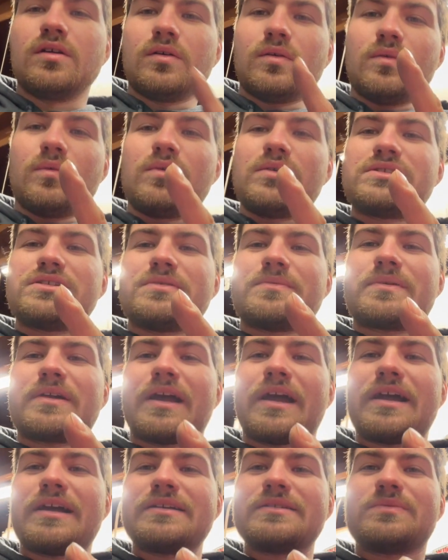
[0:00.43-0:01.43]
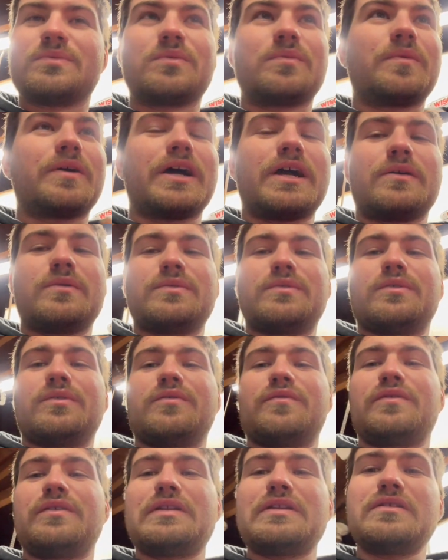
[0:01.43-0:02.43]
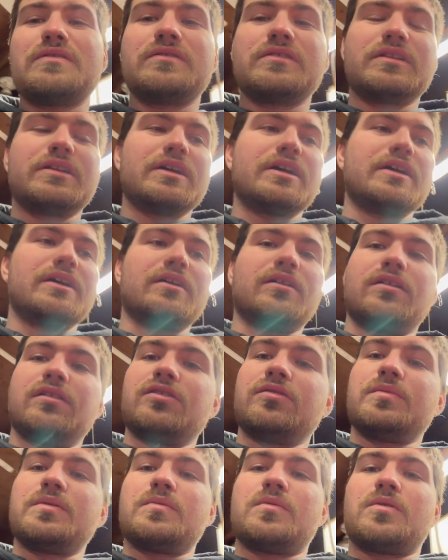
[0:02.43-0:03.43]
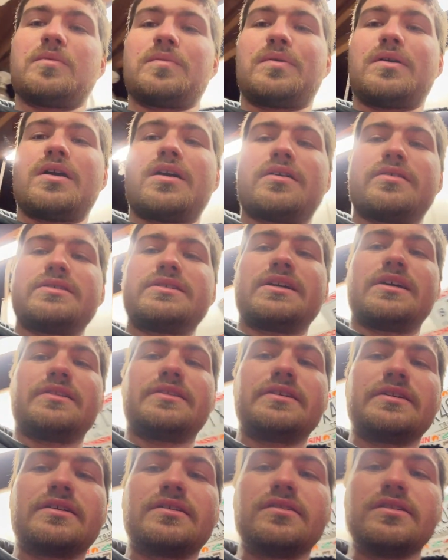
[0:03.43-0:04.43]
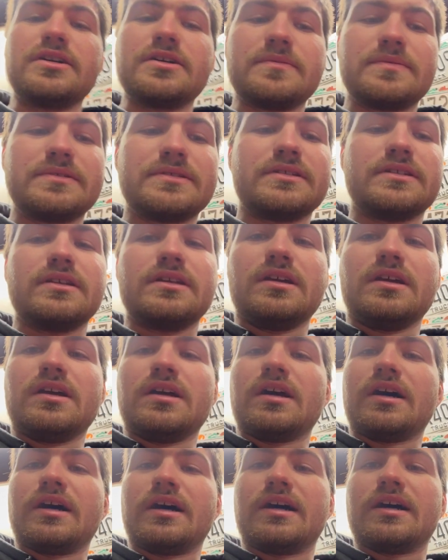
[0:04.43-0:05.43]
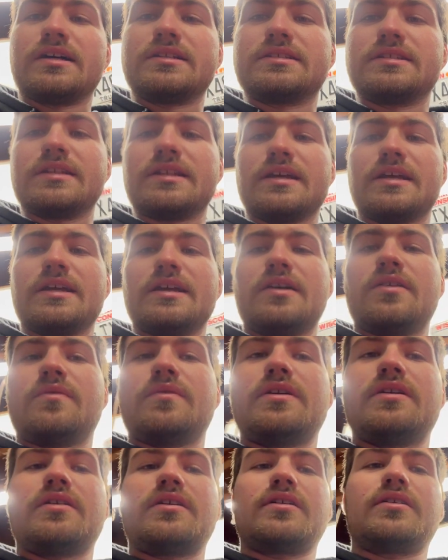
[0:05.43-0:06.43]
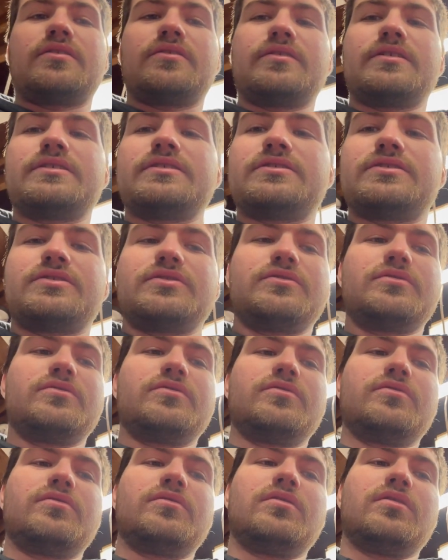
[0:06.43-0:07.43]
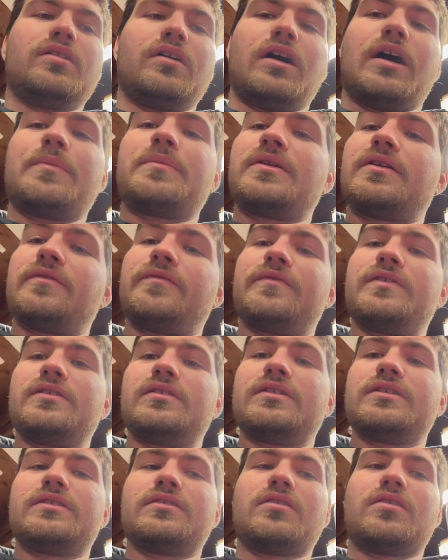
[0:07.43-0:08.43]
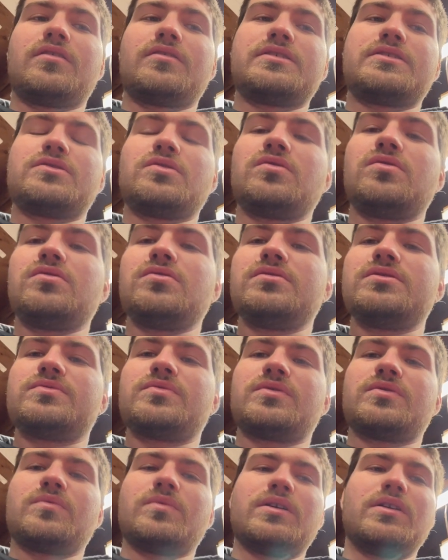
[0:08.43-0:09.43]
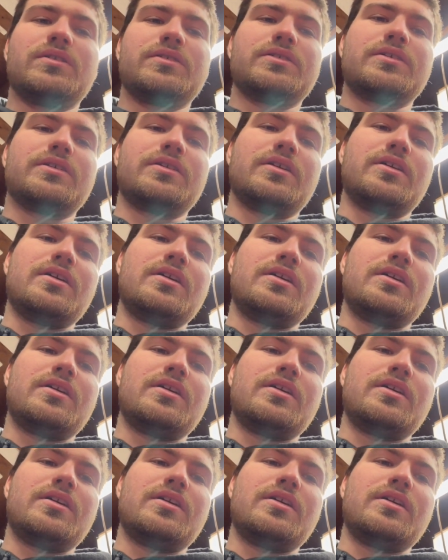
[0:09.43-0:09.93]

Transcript: What's up, guys? We're back with another video today. A little bit more progress on the Eclipse. Today I'm gonna fill in all these holes with the welder